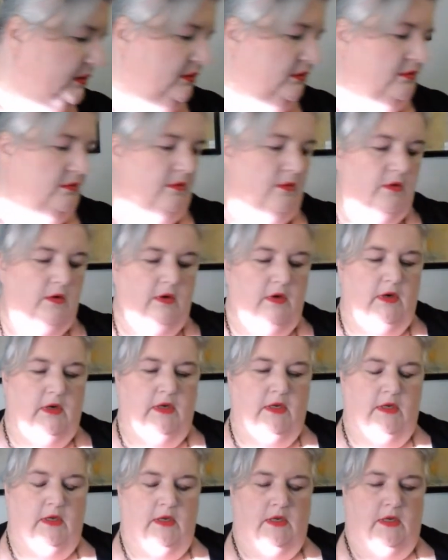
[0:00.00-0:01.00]
two more
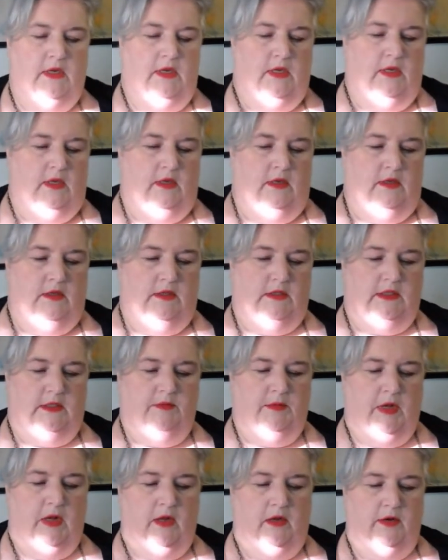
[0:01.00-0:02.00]

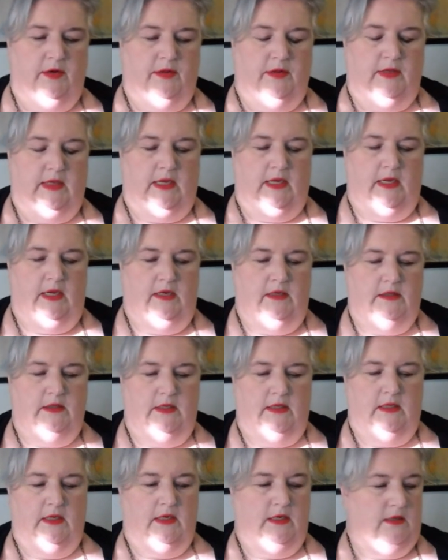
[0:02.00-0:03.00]
smaller
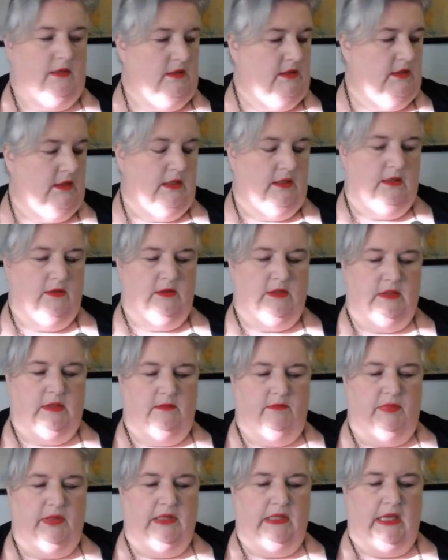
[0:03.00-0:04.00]
things, and then it looks like there's
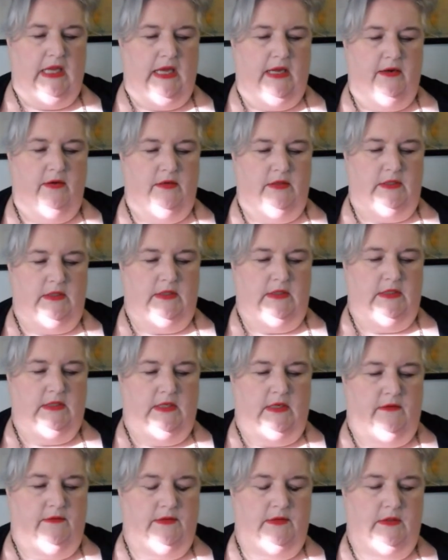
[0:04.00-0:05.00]
some platters and
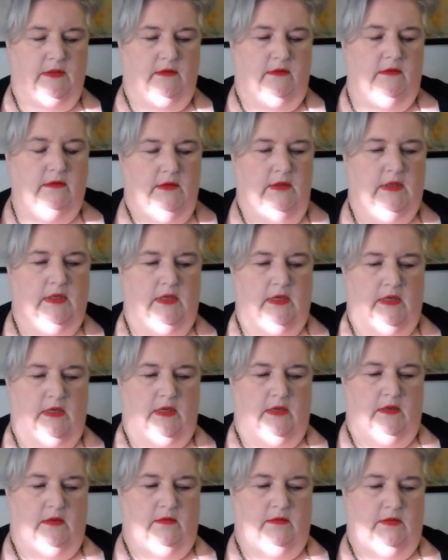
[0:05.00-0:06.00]
stuff. So
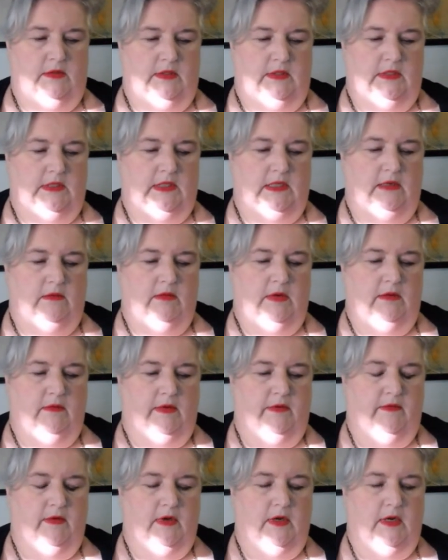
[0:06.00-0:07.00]
let's see what
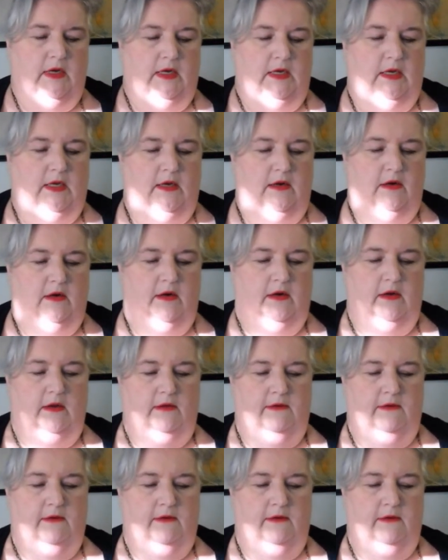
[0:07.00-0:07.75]
we've got here.